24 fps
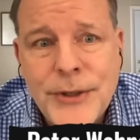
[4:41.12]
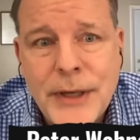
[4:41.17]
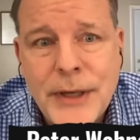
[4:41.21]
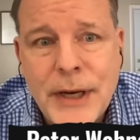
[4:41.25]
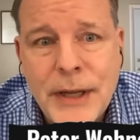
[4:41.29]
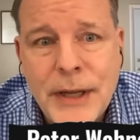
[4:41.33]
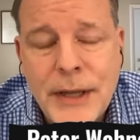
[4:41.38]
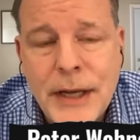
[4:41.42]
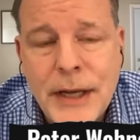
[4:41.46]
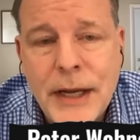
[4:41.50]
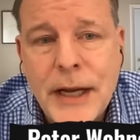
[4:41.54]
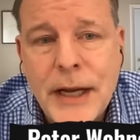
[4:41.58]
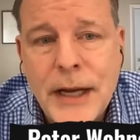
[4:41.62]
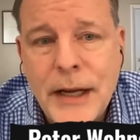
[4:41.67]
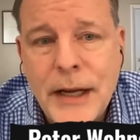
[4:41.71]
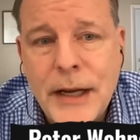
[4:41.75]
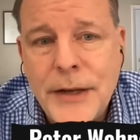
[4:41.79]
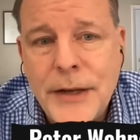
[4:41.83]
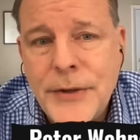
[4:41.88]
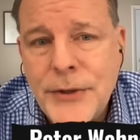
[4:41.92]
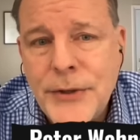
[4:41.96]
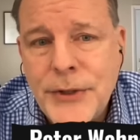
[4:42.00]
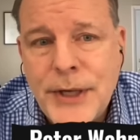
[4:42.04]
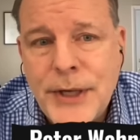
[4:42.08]
and I think I
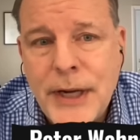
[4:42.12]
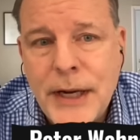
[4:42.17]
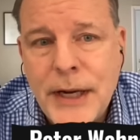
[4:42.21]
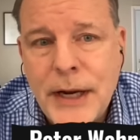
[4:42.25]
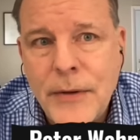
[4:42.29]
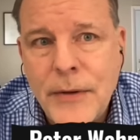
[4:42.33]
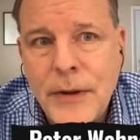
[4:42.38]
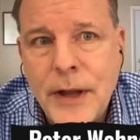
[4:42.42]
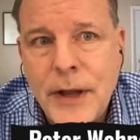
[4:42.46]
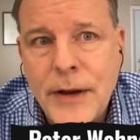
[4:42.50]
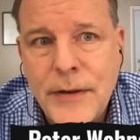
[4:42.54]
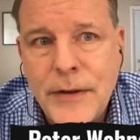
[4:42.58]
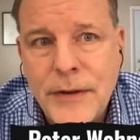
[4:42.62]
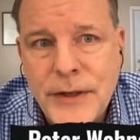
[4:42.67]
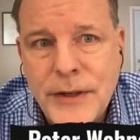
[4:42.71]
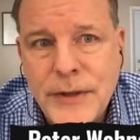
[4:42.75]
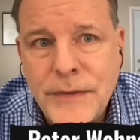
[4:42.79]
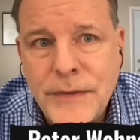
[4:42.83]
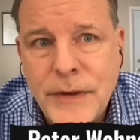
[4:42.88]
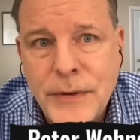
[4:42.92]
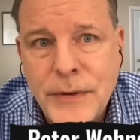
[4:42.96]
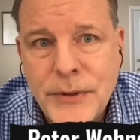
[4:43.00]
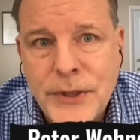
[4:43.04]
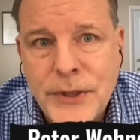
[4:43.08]
understand how a lot of these
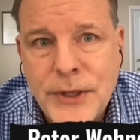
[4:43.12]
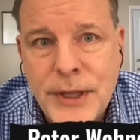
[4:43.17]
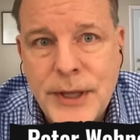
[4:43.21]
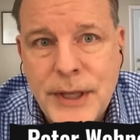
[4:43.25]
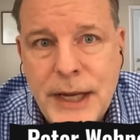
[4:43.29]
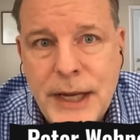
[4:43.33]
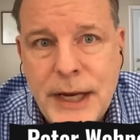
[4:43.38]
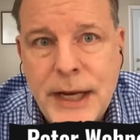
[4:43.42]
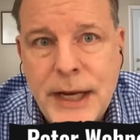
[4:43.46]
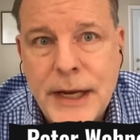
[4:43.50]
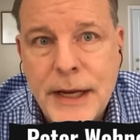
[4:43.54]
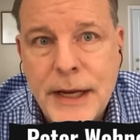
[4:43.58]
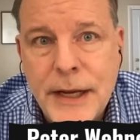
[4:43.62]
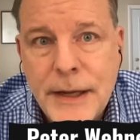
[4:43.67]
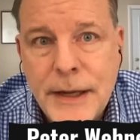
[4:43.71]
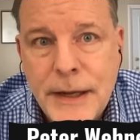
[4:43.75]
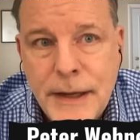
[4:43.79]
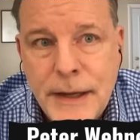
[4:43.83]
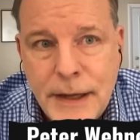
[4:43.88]
folks think.